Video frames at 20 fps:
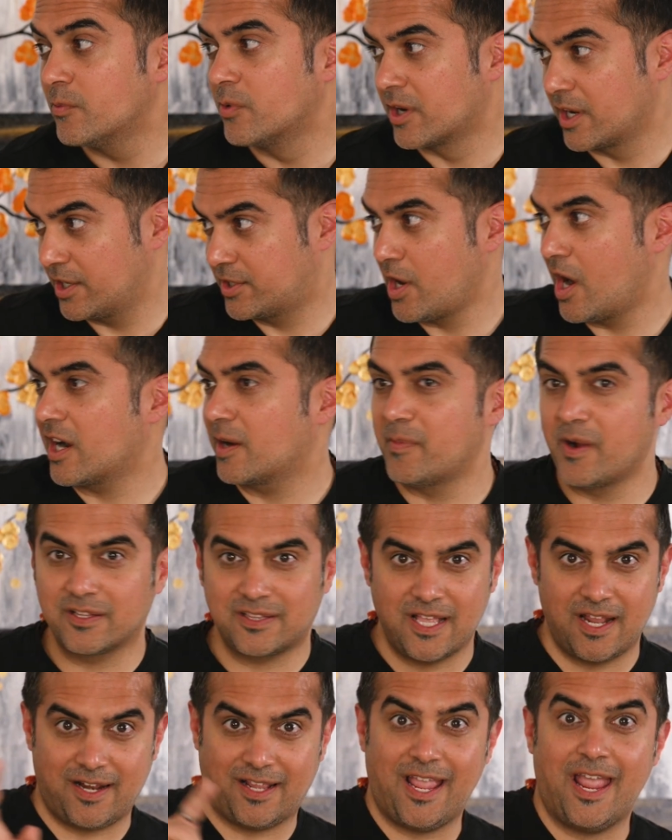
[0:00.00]
We're going to talk about
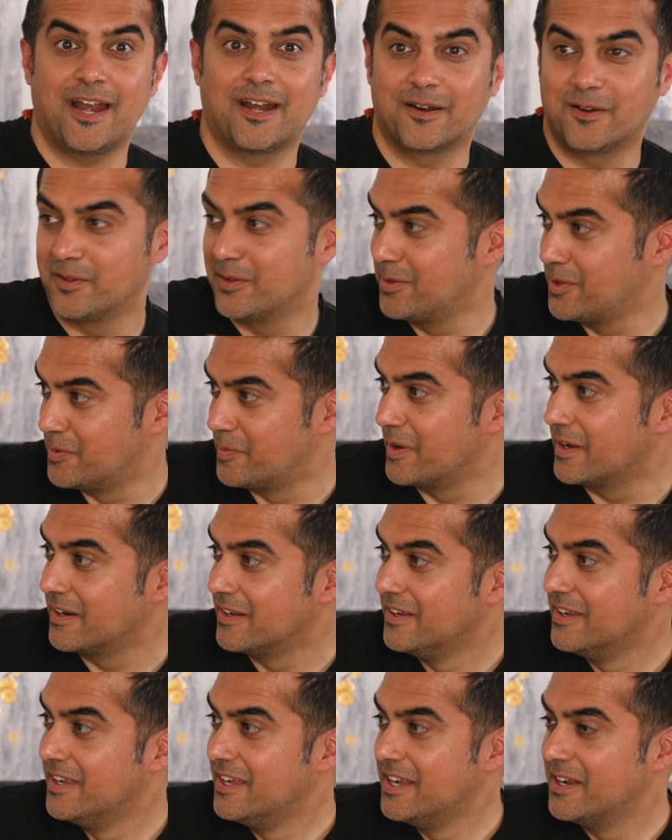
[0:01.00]
that again in a little bit,
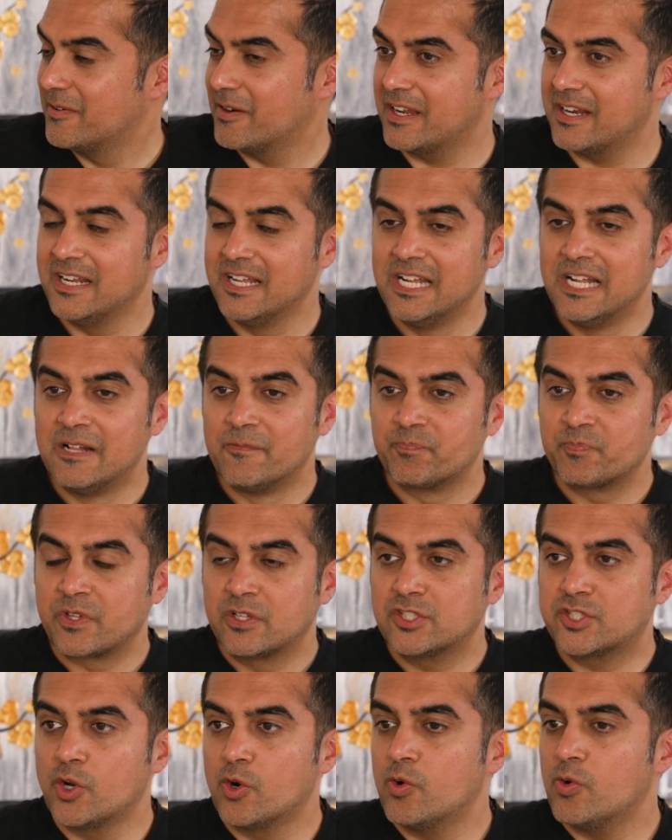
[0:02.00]
right?
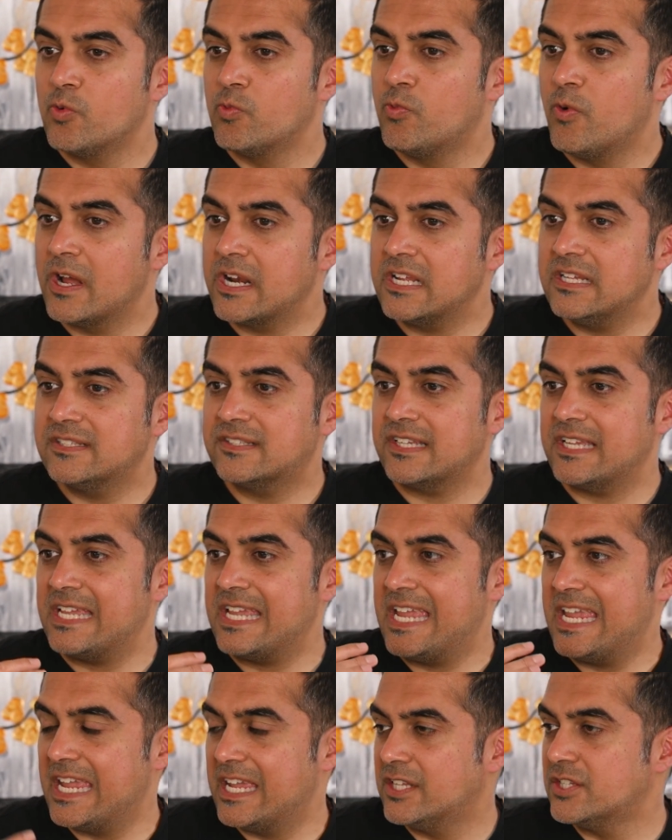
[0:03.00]
So what is
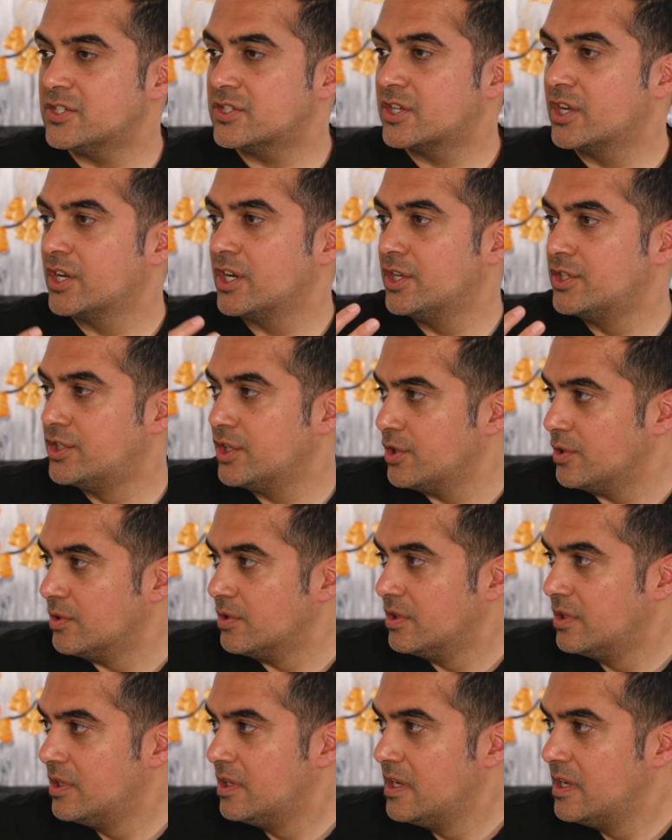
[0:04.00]
Hinge going to do?